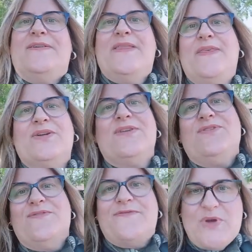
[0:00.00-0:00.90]
they'll give you
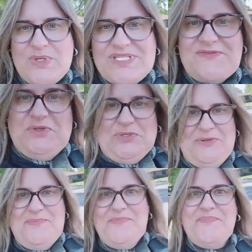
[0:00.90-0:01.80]
focus fuel.
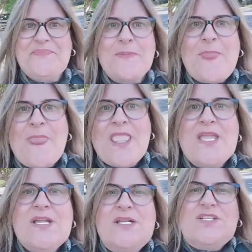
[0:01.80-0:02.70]

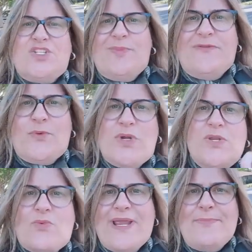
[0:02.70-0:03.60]
So before you
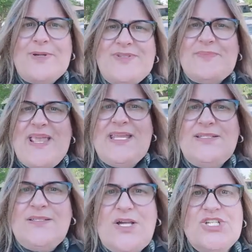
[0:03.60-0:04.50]
ramp up spend,
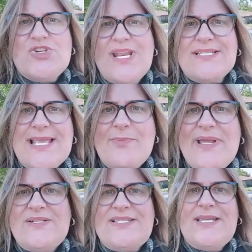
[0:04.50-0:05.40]
launch your next
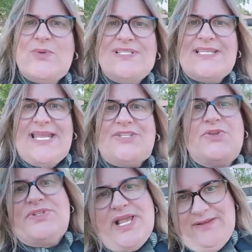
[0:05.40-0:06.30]
outbound sequence, ask
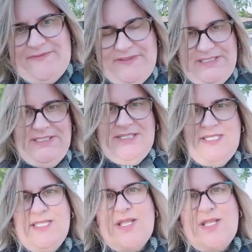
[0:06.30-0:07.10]
yourself, are